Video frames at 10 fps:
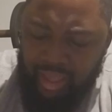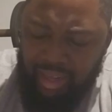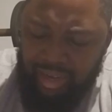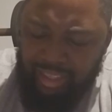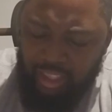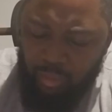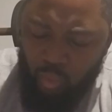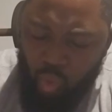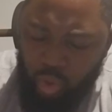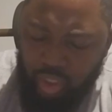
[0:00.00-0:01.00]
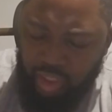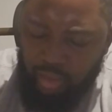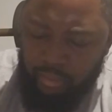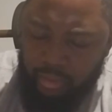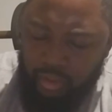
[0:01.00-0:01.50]
Let them
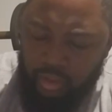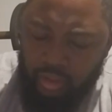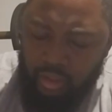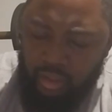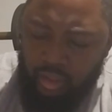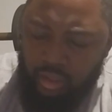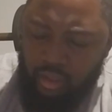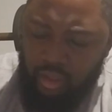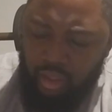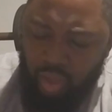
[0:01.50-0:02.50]
worship the